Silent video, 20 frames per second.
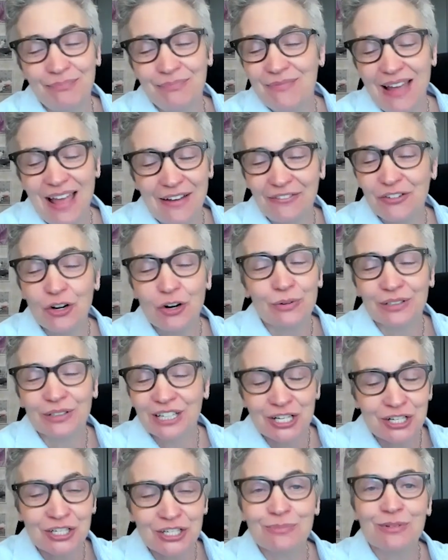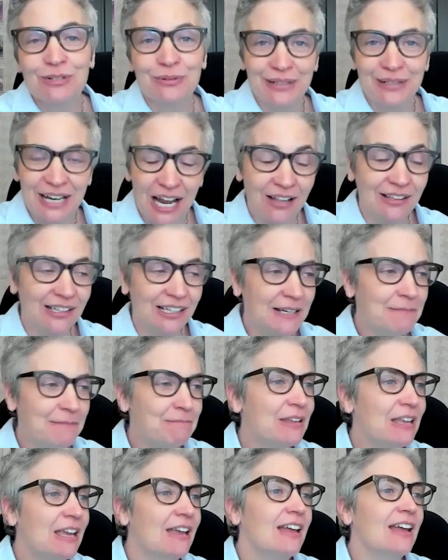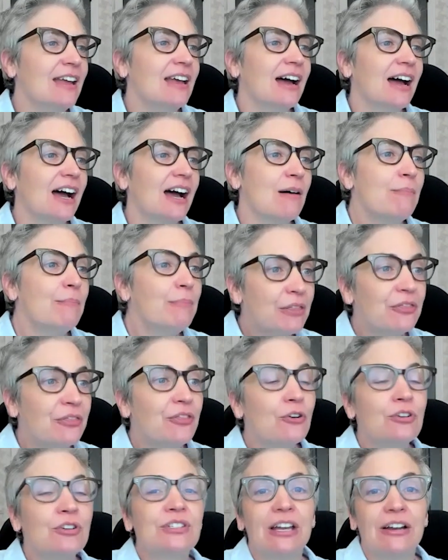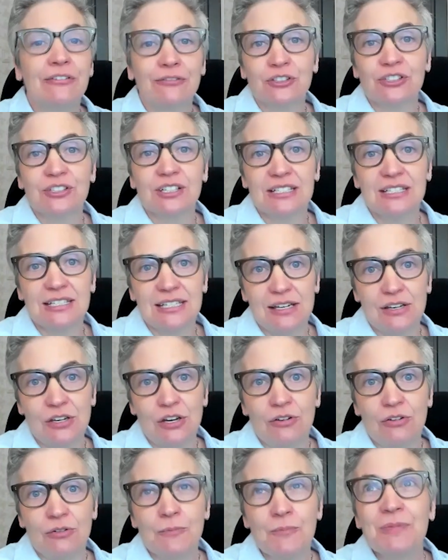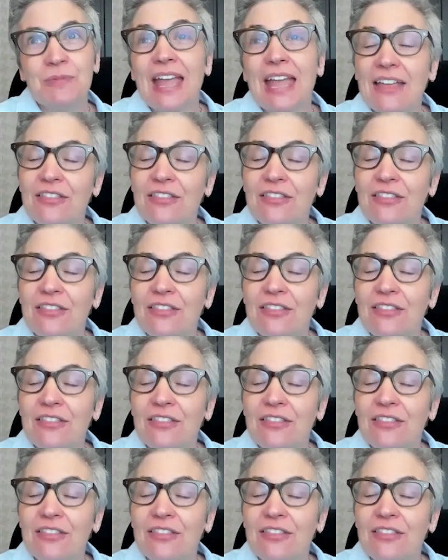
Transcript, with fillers: having no relationship to reality. Uh, but those efforts continue.